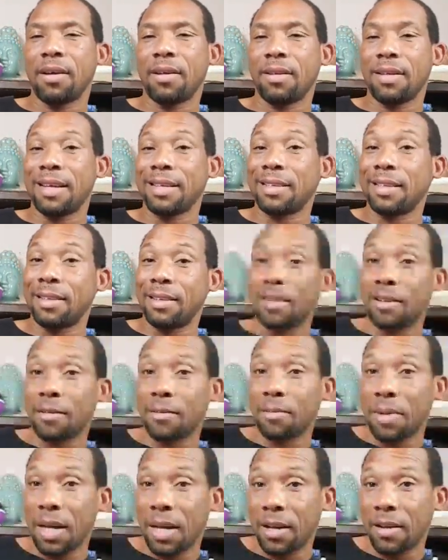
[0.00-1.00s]
That's another
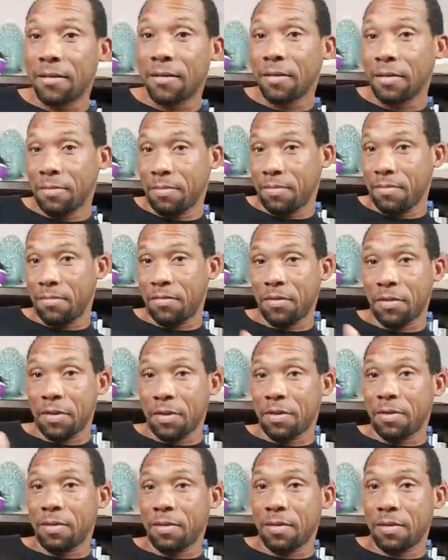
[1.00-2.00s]
planet
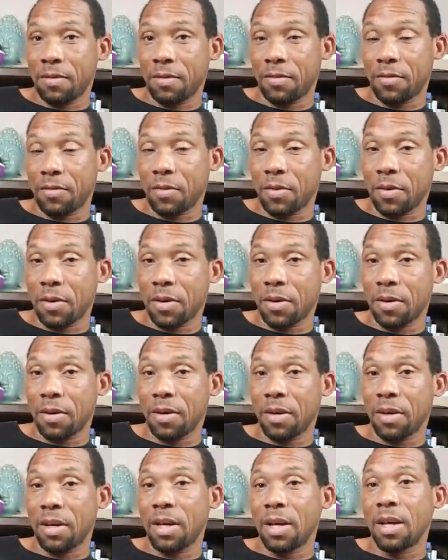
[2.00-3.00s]
for
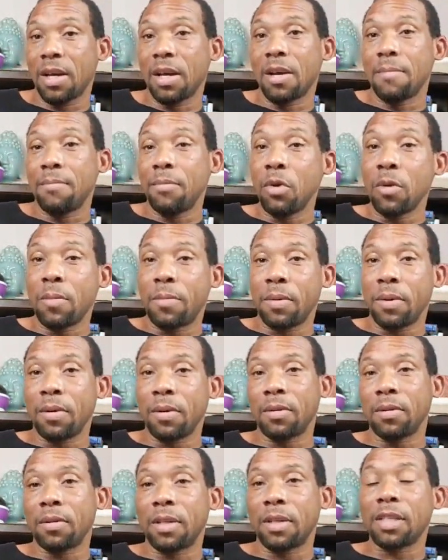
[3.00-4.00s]

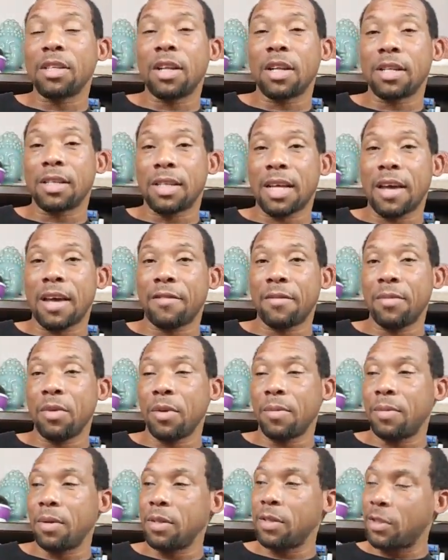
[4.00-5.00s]
mutable. That's another sign for mutable.